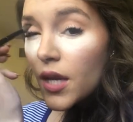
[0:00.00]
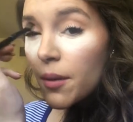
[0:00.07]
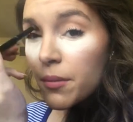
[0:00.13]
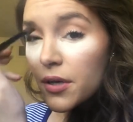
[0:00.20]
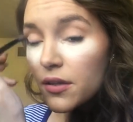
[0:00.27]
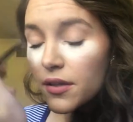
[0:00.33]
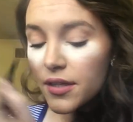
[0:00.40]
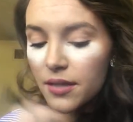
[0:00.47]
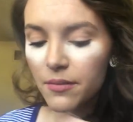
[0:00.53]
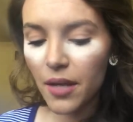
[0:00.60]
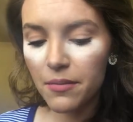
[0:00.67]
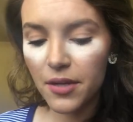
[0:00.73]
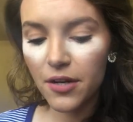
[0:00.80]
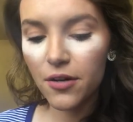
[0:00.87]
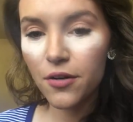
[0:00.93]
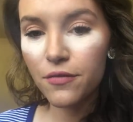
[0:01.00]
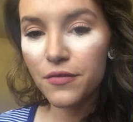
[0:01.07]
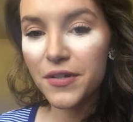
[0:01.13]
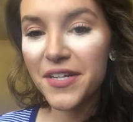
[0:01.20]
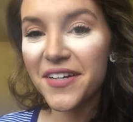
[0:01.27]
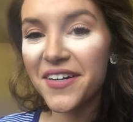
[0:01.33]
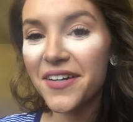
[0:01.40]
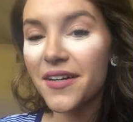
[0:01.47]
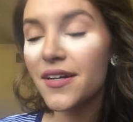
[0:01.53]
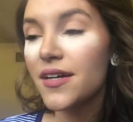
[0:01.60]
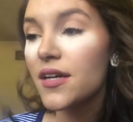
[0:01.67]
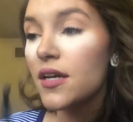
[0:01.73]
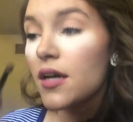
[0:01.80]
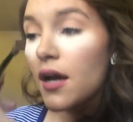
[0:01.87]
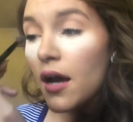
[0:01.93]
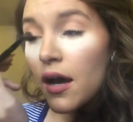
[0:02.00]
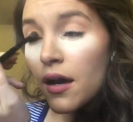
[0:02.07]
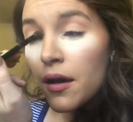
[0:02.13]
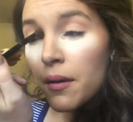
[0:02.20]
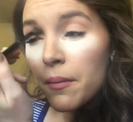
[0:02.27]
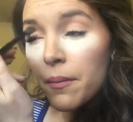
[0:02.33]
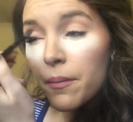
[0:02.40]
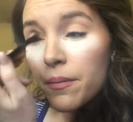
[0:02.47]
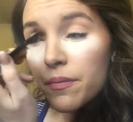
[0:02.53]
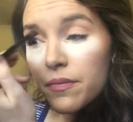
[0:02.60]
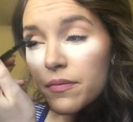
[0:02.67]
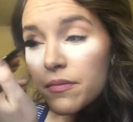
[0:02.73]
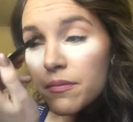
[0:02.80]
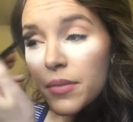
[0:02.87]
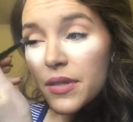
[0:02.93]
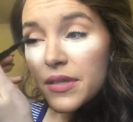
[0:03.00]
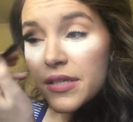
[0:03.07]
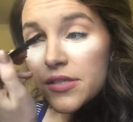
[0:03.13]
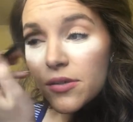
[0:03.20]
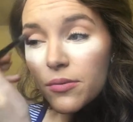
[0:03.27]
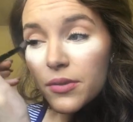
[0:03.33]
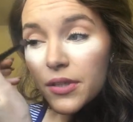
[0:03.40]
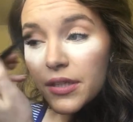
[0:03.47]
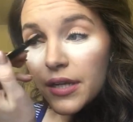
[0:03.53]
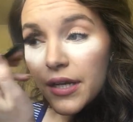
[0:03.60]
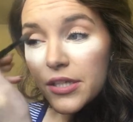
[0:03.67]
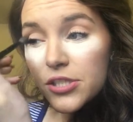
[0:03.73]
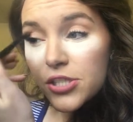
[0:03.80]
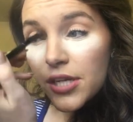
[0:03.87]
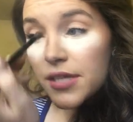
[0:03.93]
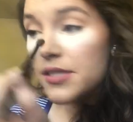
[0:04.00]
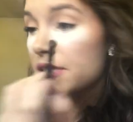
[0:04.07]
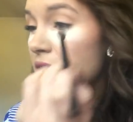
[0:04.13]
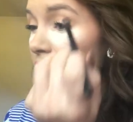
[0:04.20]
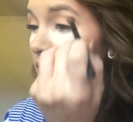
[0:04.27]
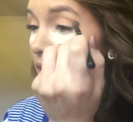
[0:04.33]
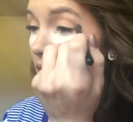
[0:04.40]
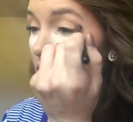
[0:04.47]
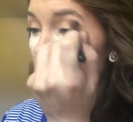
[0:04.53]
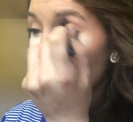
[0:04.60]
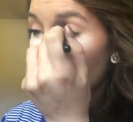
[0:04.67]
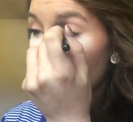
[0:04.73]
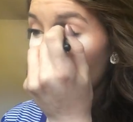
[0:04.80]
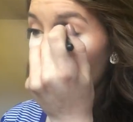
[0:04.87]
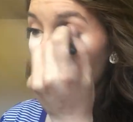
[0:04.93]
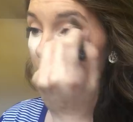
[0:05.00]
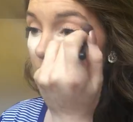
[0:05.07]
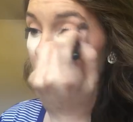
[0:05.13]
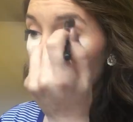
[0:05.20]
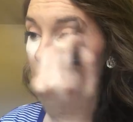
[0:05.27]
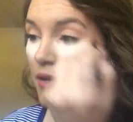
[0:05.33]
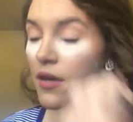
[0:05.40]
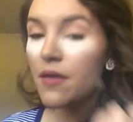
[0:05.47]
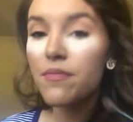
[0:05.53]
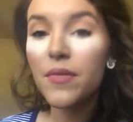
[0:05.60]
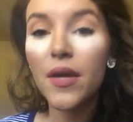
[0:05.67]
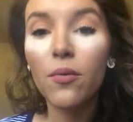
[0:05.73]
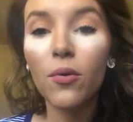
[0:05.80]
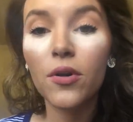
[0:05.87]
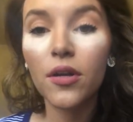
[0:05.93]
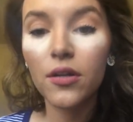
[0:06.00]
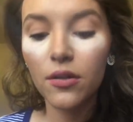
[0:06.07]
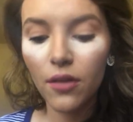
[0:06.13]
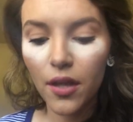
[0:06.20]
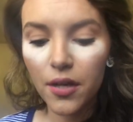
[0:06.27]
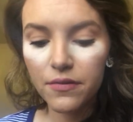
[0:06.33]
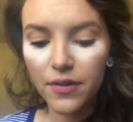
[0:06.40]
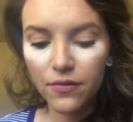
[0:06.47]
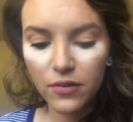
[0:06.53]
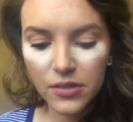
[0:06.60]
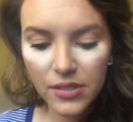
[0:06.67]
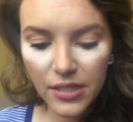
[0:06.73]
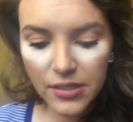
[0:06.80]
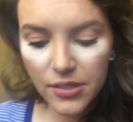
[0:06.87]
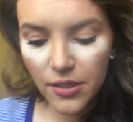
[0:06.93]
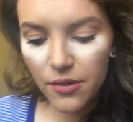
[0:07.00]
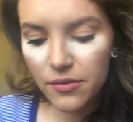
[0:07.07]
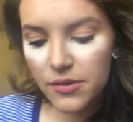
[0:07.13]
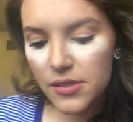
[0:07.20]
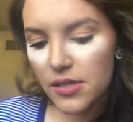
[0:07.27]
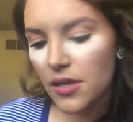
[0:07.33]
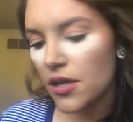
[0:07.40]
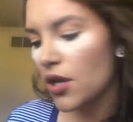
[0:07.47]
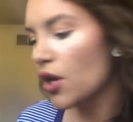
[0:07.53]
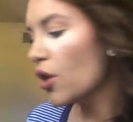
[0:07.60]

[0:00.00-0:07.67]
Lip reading: I'm gonna look at my mirror over here. But these are really nice shades to kind of work with, and they work on a lot of different skin tones.